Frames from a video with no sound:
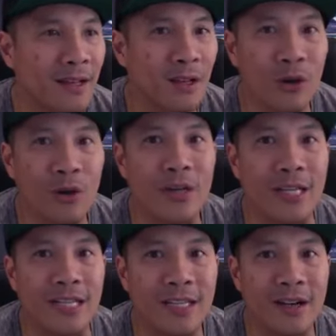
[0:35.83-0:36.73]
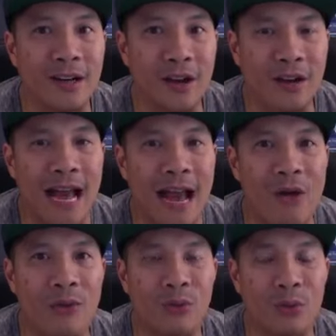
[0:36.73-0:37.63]
learning on
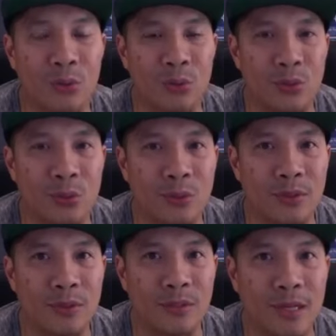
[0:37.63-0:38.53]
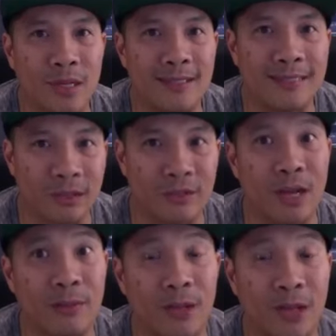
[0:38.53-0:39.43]
how to sell
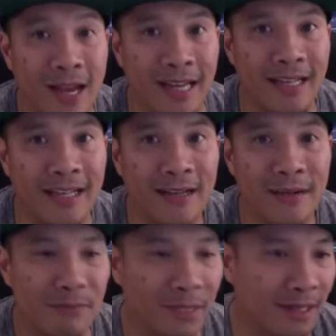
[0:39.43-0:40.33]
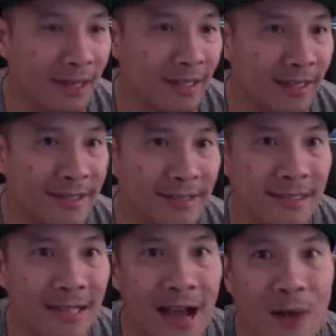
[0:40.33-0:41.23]
jobs online, because
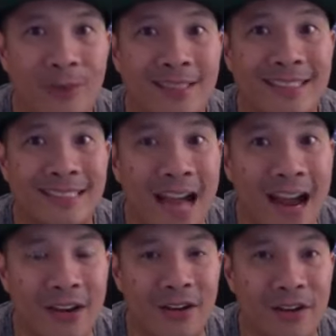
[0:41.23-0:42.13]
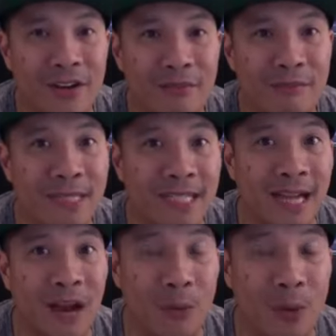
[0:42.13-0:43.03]
I was tired of
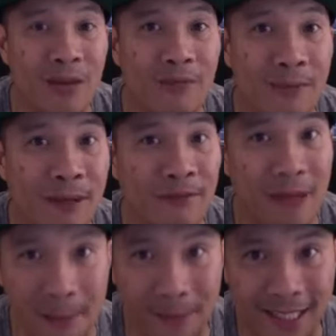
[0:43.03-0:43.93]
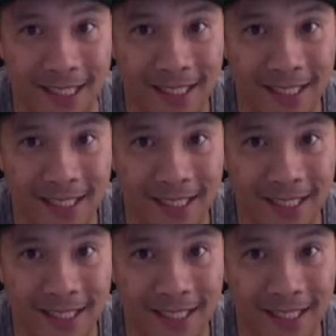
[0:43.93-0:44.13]
being away from my family,